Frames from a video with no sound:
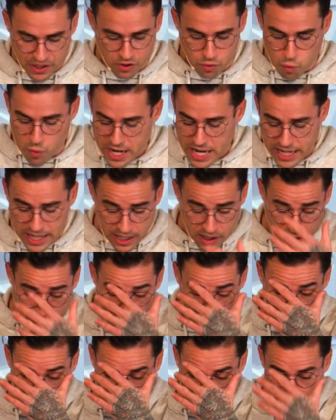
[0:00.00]
this weekend on
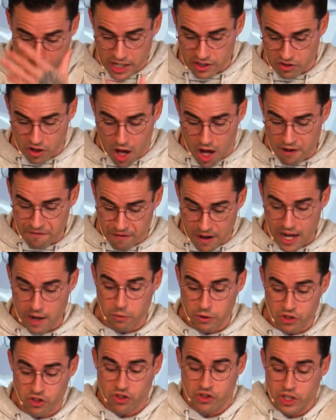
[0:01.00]
my two days off, I
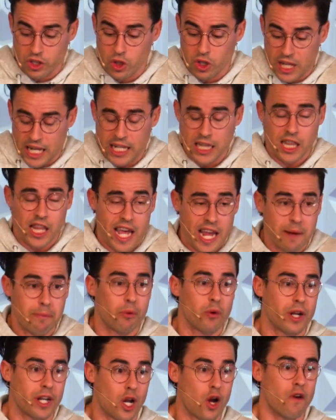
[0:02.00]
was still like
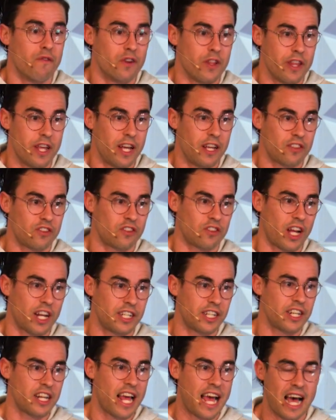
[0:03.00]
laboring over this. I
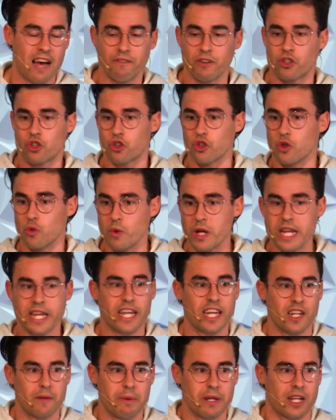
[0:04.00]
didn't have a true
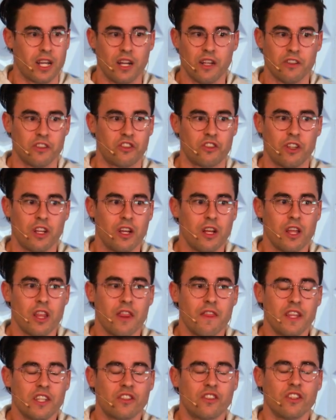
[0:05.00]
weekend because
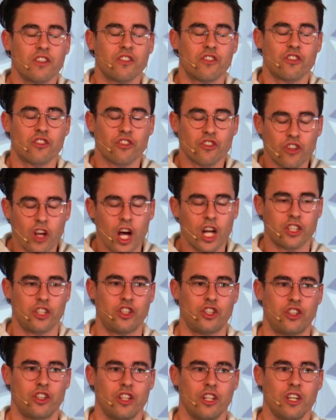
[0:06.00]
this is
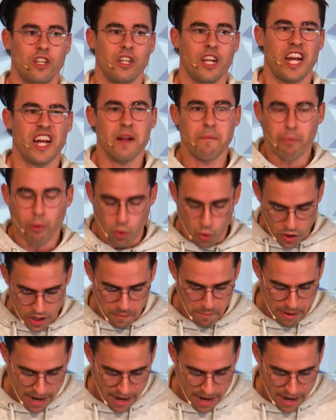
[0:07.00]
such an important